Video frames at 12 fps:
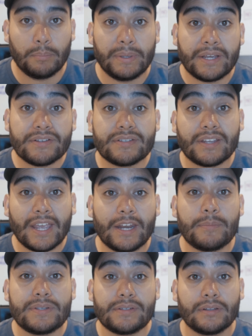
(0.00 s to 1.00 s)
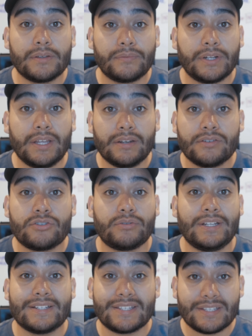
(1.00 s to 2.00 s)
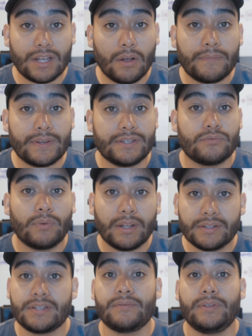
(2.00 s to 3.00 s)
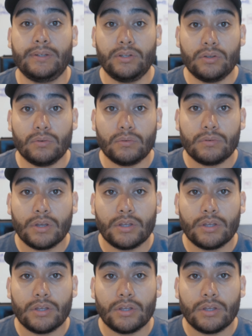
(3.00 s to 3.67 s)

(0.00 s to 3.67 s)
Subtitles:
Because the cannabis delivery industry itself is relatively new,